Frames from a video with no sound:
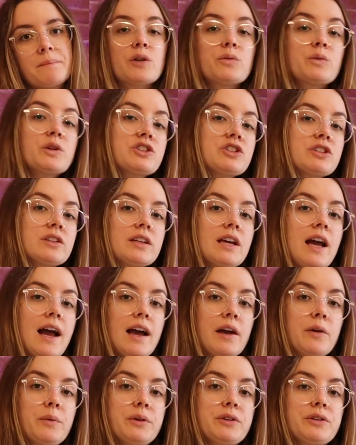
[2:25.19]
Originally,
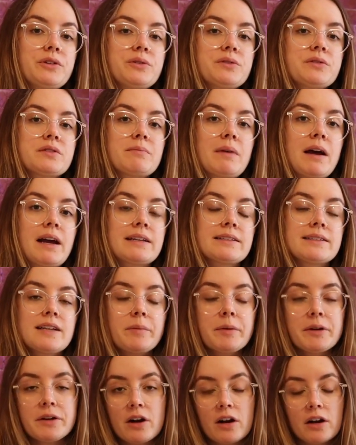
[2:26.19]
I would use my
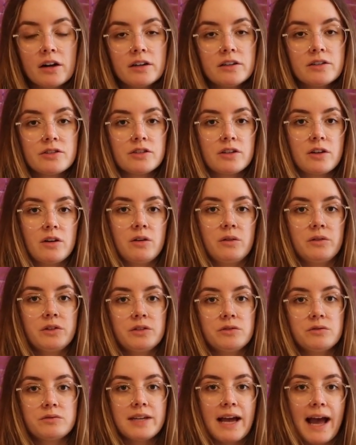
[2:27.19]
debit card, so
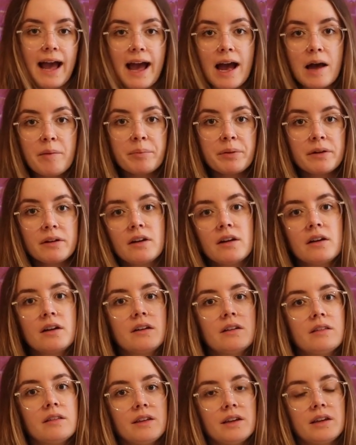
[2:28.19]
you tap
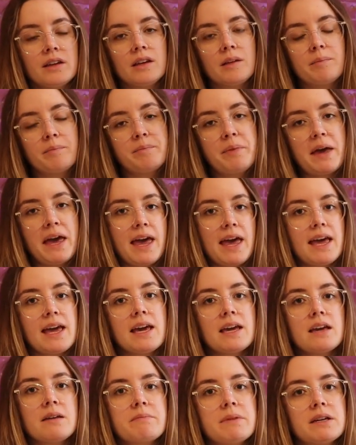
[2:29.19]
the
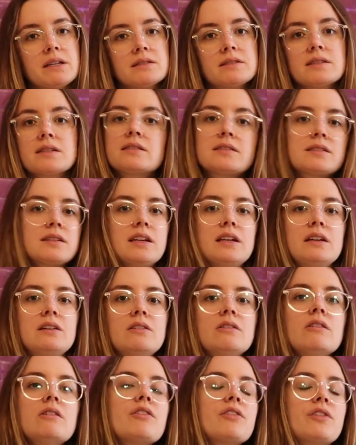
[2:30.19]
payment
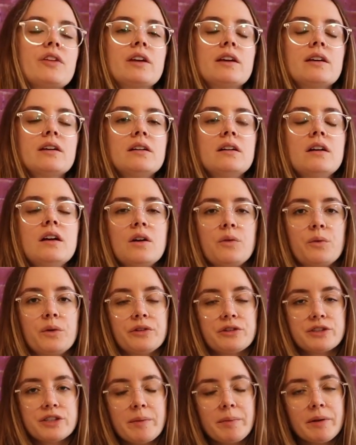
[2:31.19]
till thing with
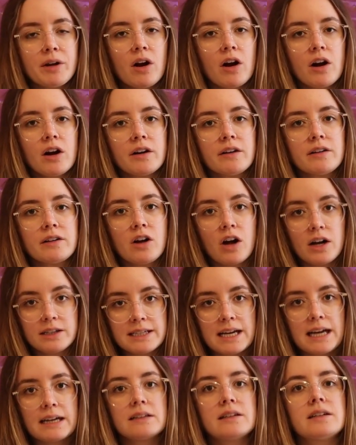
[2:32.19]
your debit card,
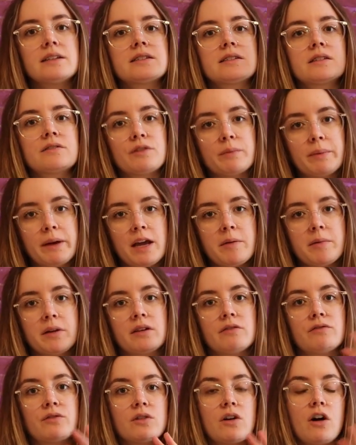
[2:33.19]
contactless for
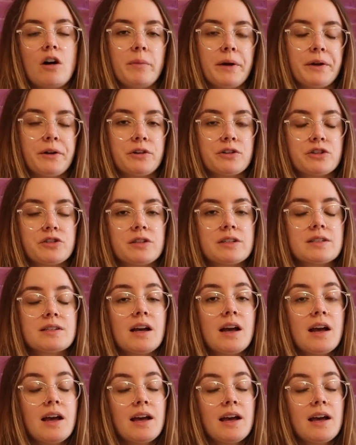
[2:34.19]
payment for all my groceries.